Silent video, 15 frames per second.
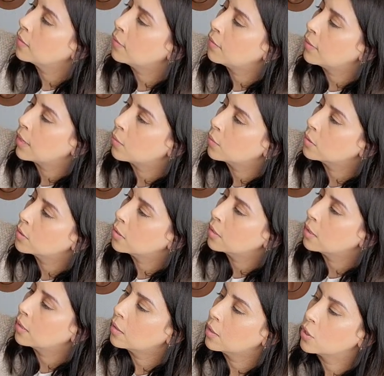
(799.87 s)
add the flowers on
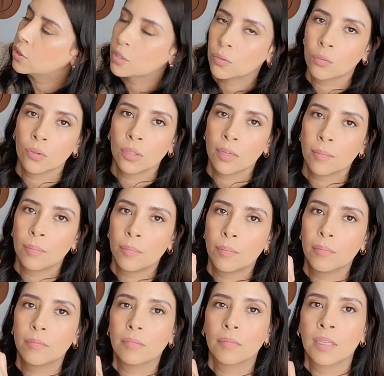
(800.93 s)
here, it just really
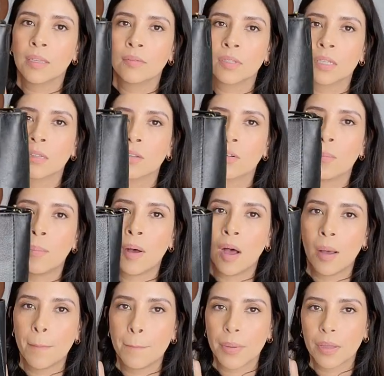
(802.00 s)
gives it a little
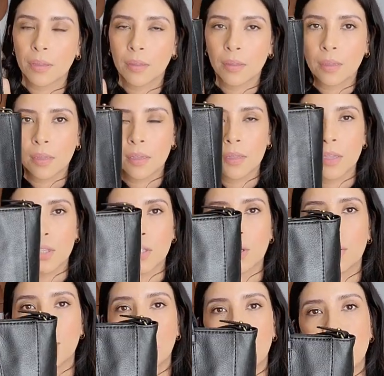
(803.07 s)
pop.
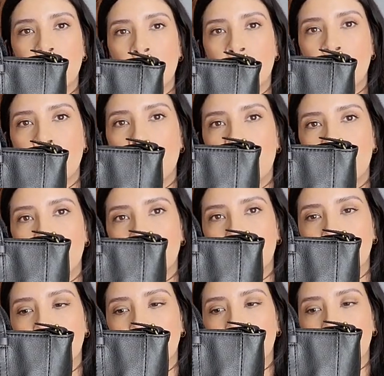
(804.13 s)
So there you go.
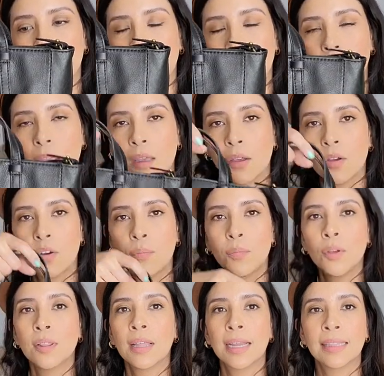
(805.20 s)

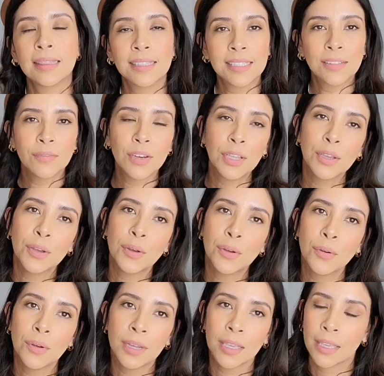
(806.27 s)
Hope you liked this
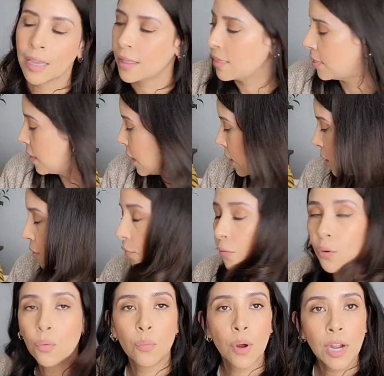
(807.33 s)
video. Again, thank you
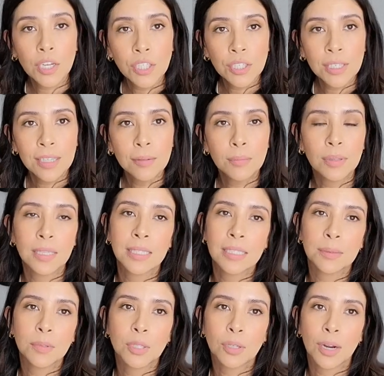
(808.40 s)
for watching. Please
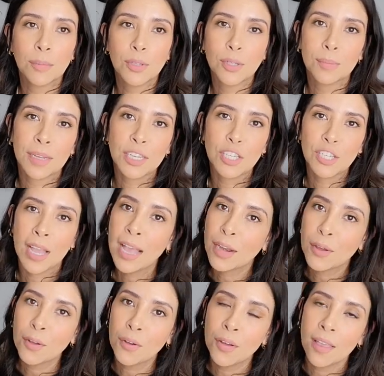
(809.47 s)
subscribe to my
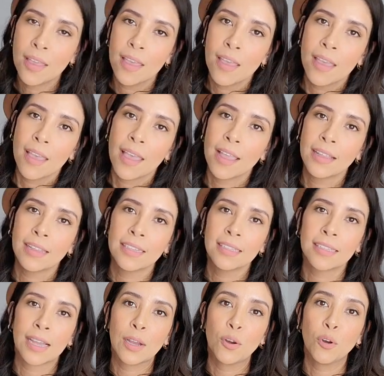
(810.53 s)
channel,
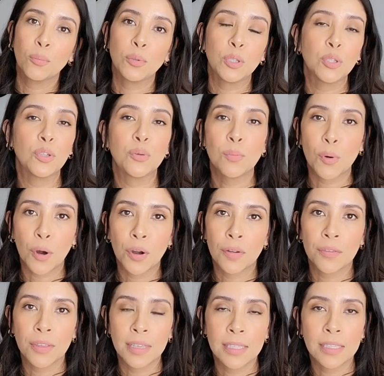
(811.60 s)
and I hope to do more
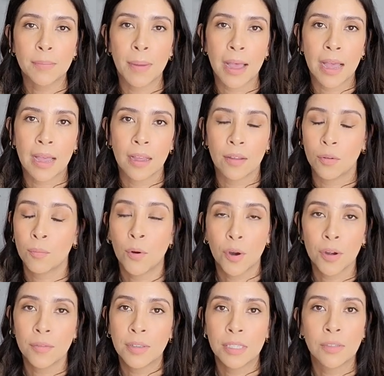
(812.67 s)
of these
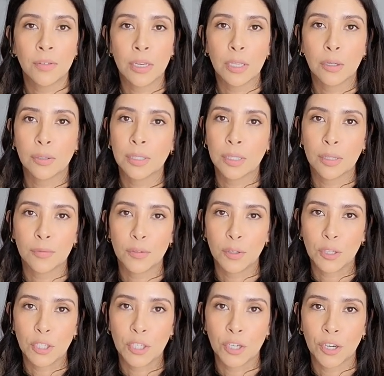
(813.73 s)
videos in the
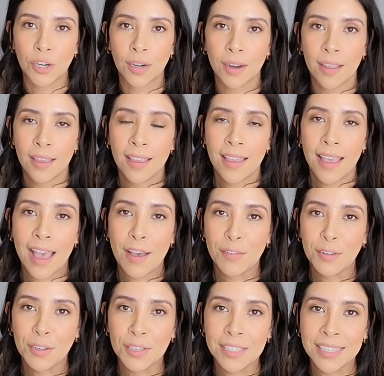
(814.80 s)
future.
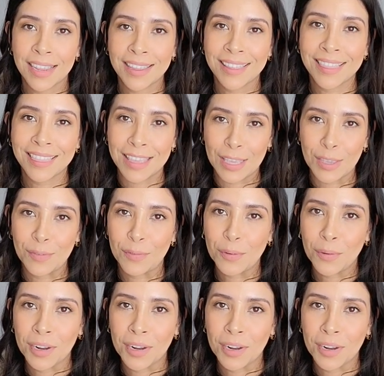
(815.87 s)
Have a good day, and thank you for